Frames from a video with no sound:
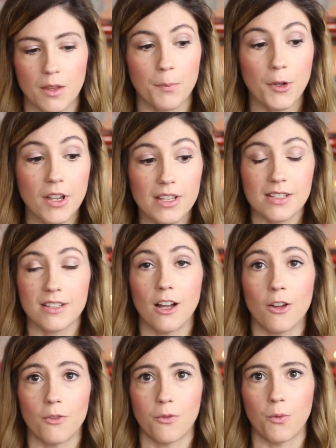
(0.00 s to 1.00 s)
The book
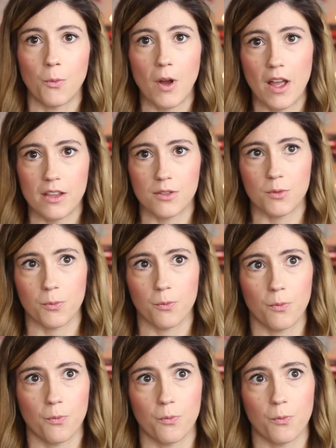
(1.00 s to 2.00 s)
itself was
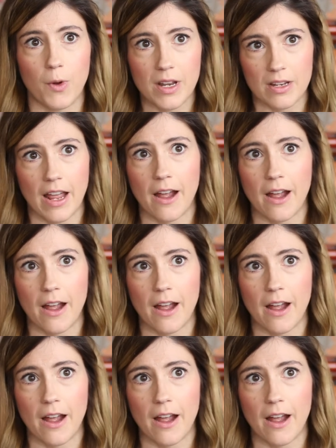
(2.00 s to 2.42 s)
written